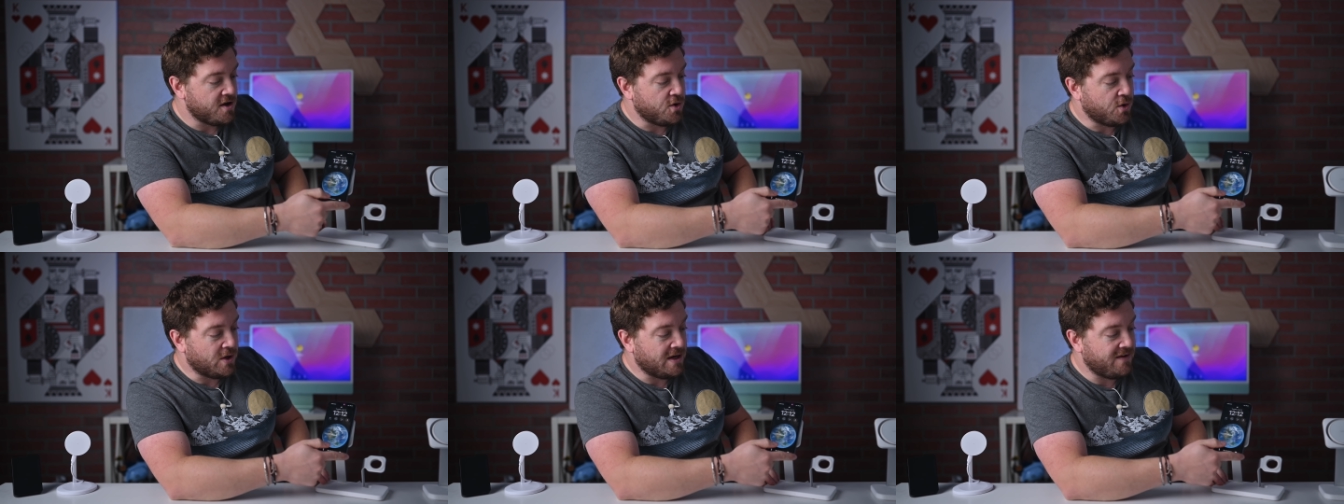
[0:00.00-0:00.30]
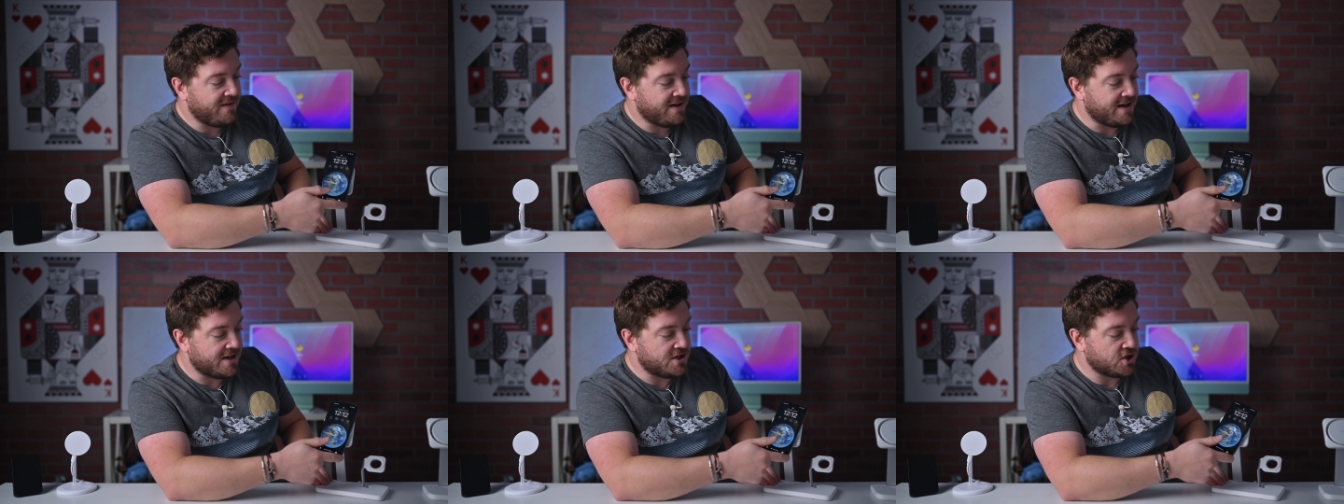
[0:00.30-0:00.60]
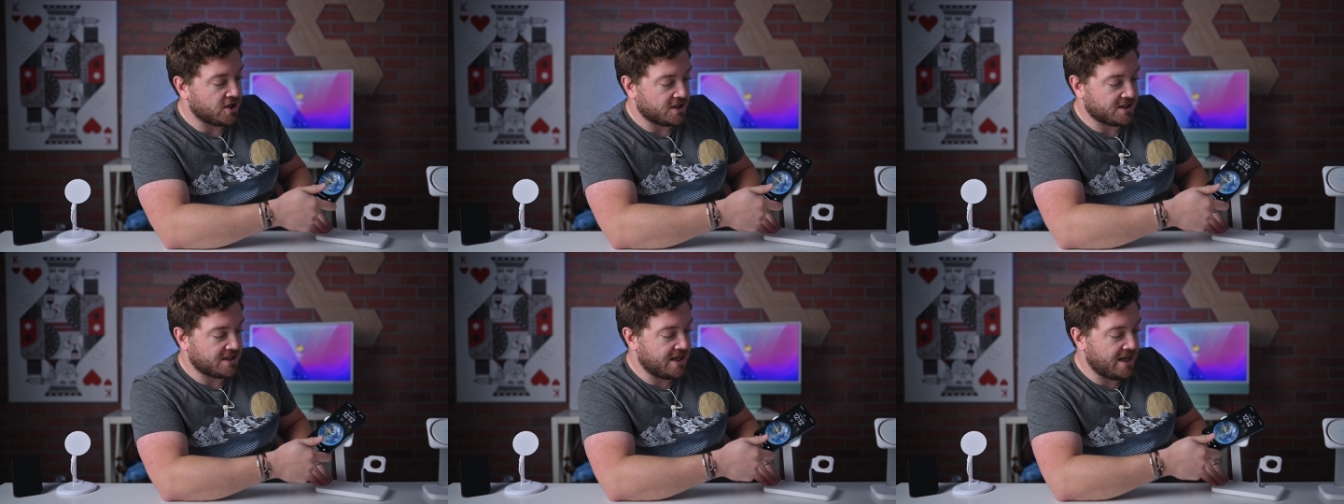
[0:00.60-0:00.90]
You can even
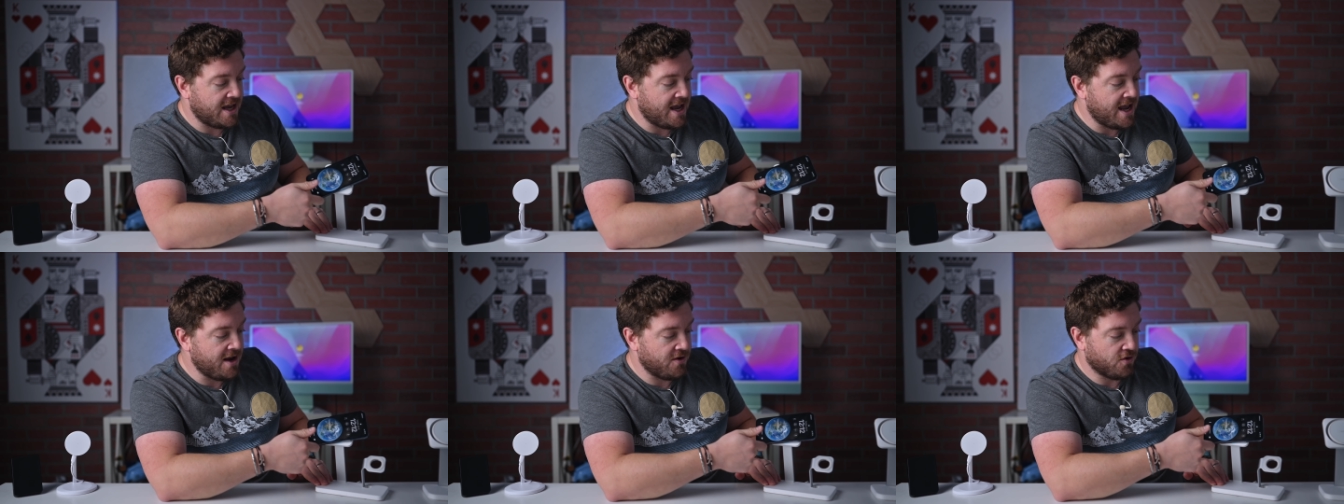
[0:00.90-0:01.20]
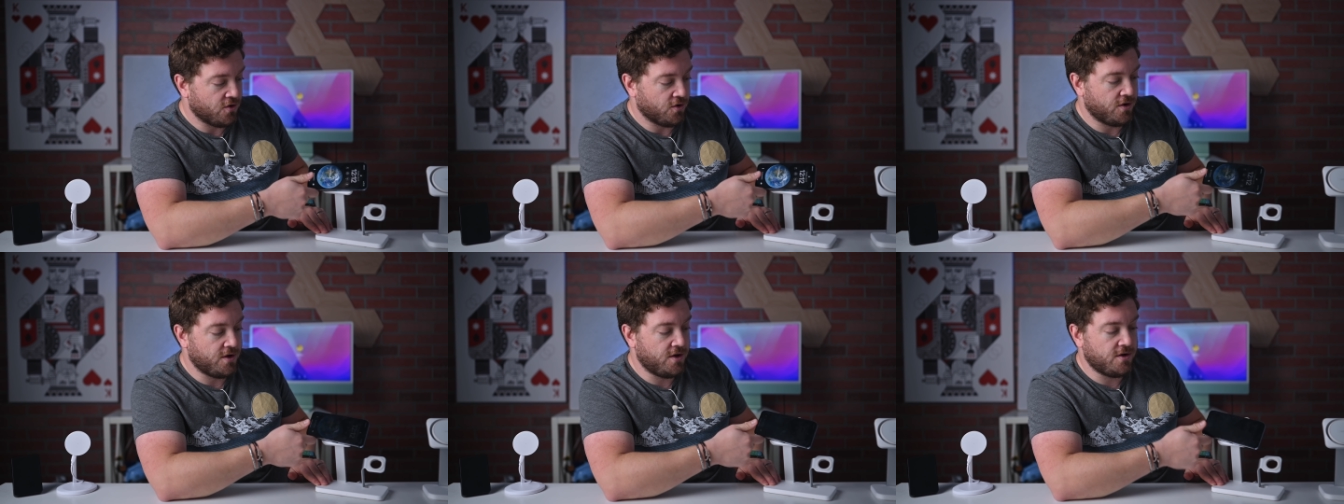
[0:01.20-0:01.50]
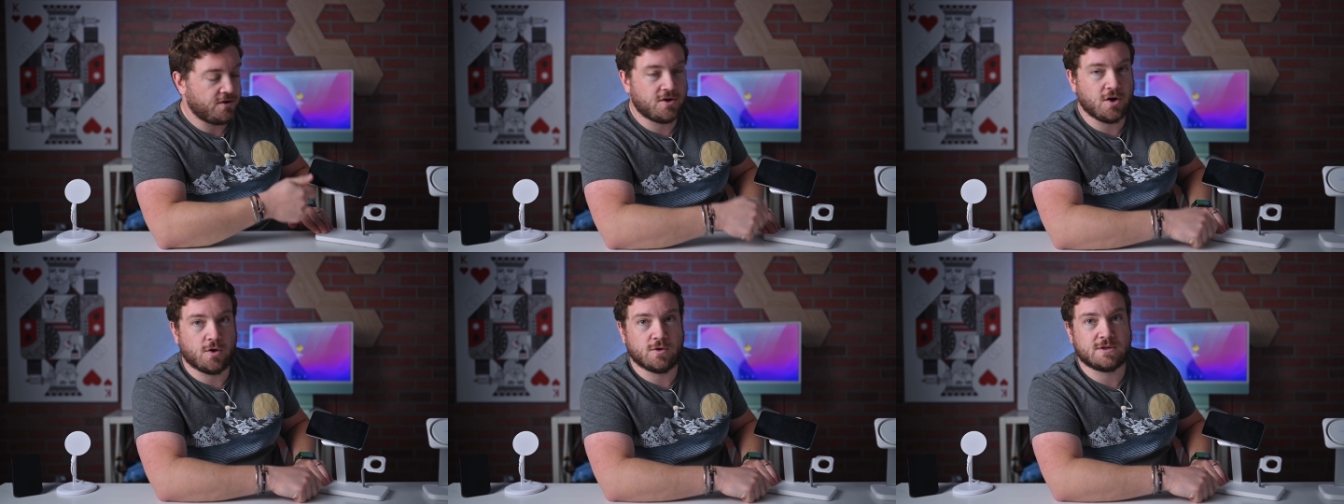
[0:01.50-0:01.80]
adjust the angle,
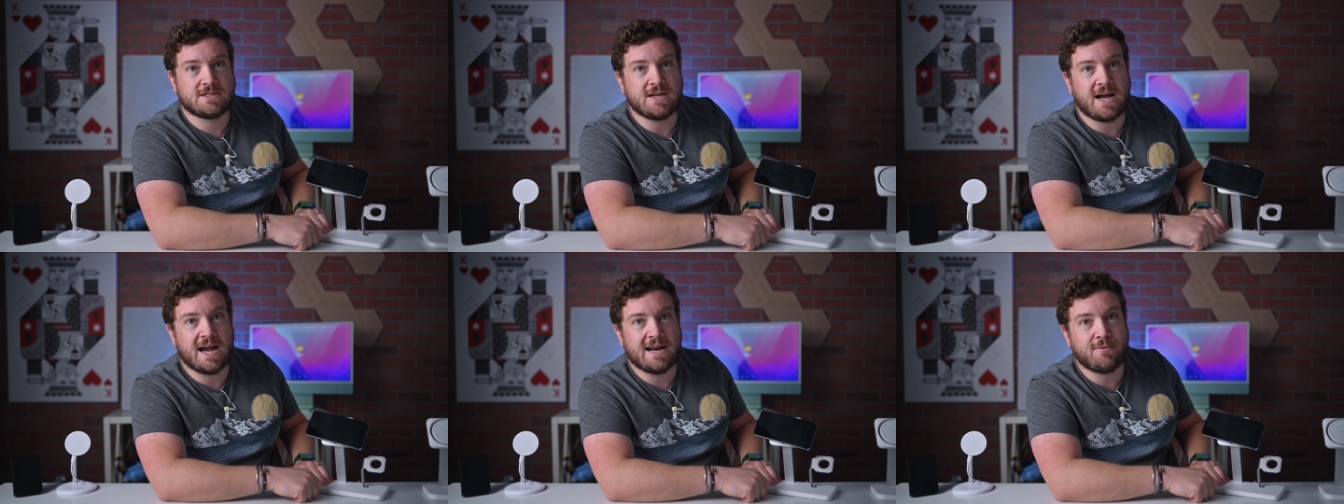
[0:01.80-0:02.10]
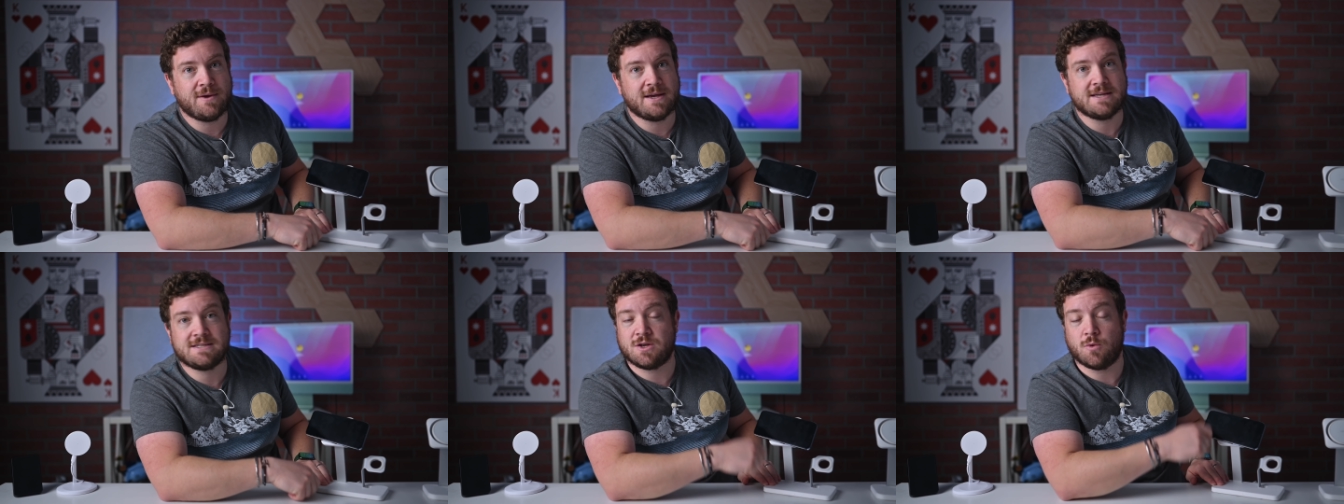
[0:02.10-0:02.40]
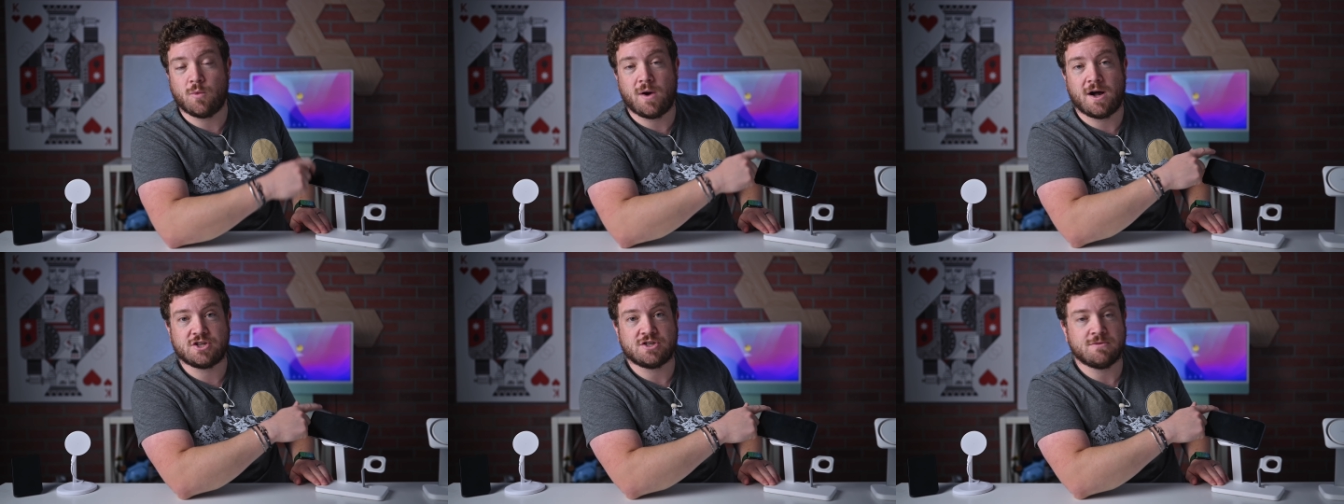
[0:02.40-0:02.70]
go sideways
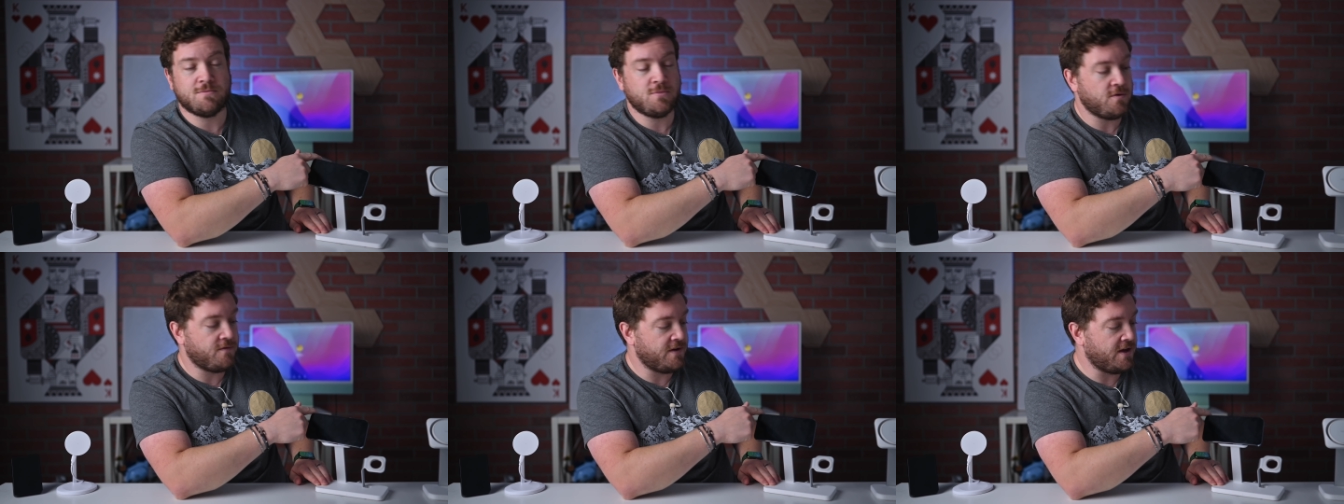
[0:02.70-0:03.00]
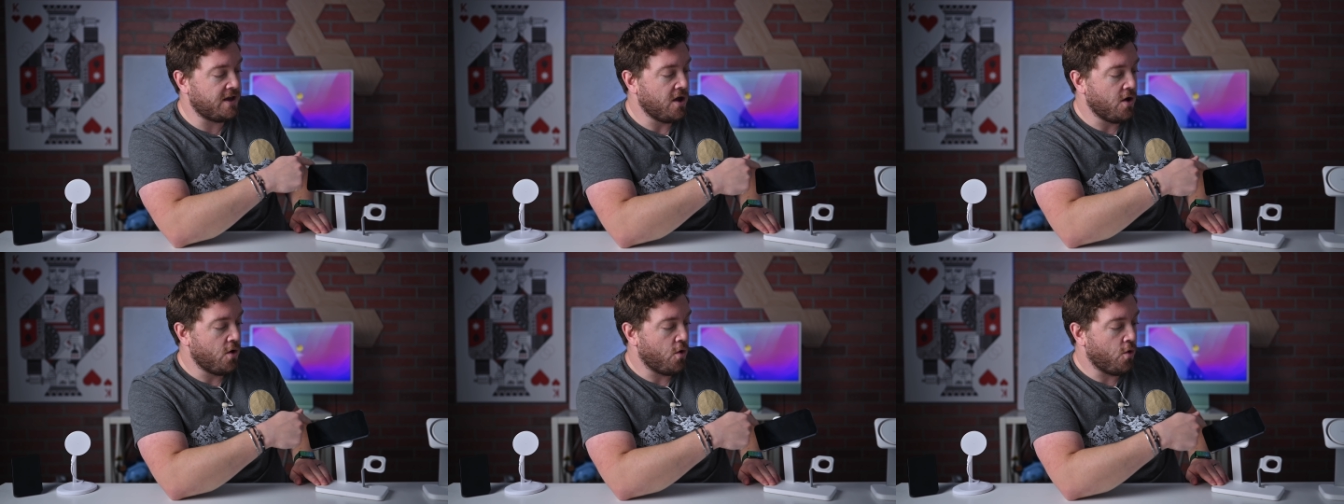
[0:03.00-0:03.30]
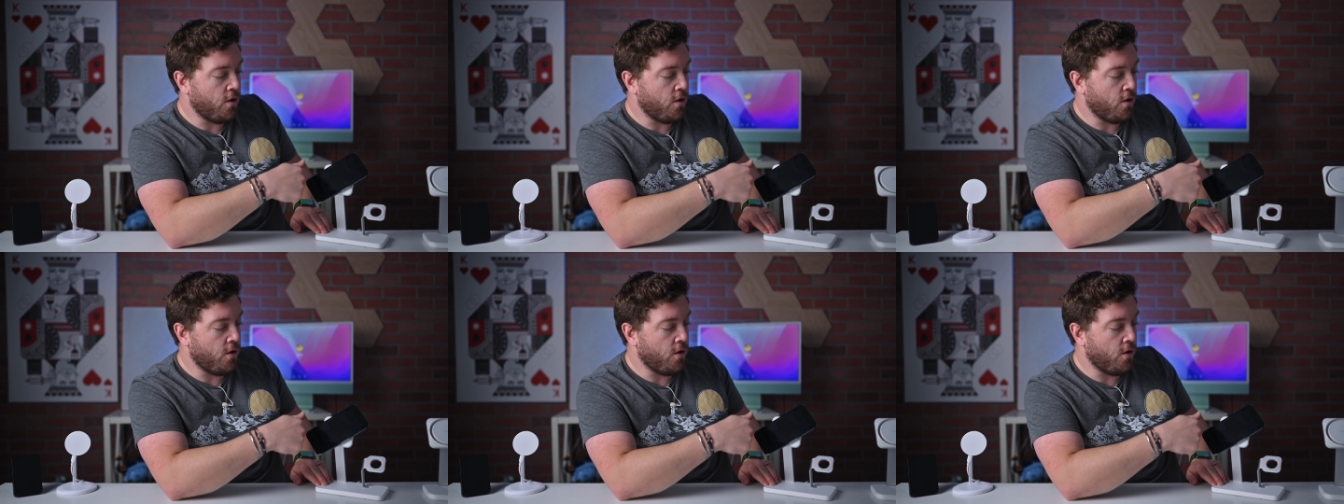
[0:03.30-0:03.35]
to watch a movie,